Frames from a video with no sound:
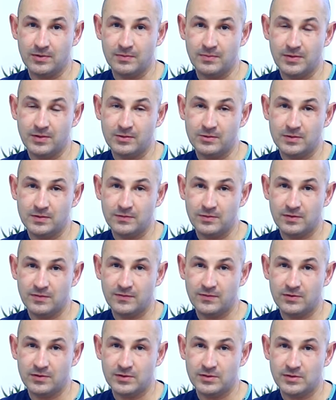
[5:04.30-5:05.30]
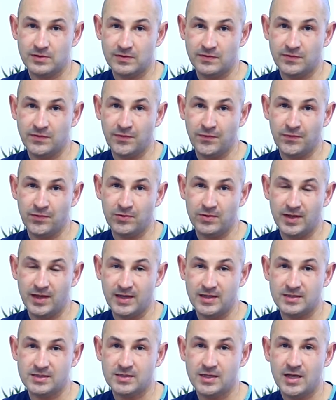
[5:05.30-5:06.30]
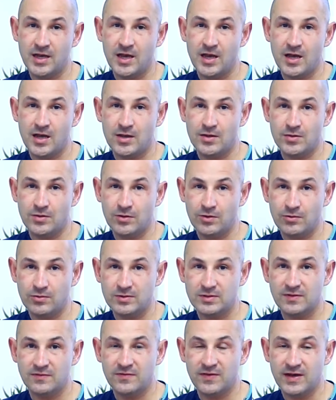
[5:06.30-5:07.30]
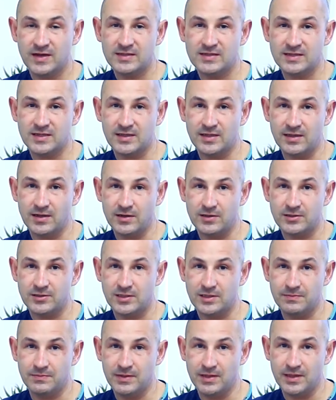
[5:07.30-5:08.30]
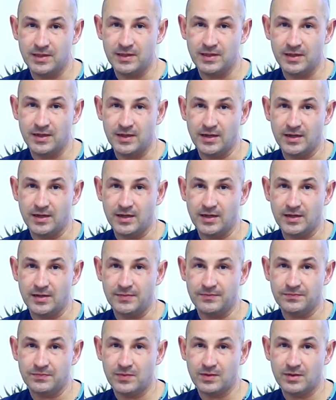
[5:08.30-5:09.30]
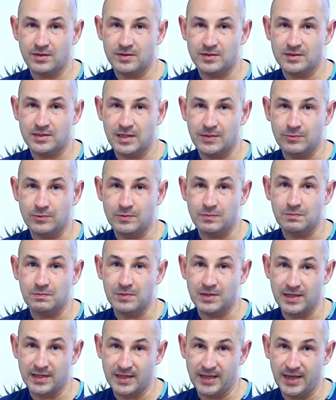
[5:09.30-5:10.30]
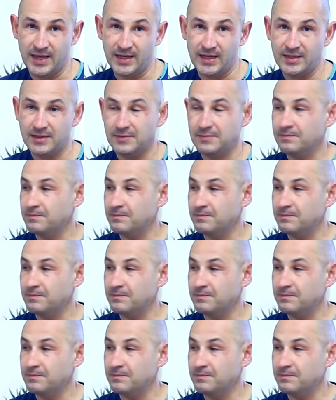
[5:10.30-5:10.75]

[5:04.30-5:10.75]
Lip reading: of pillows for the first few days, those effects can largely be somewhat mitigated.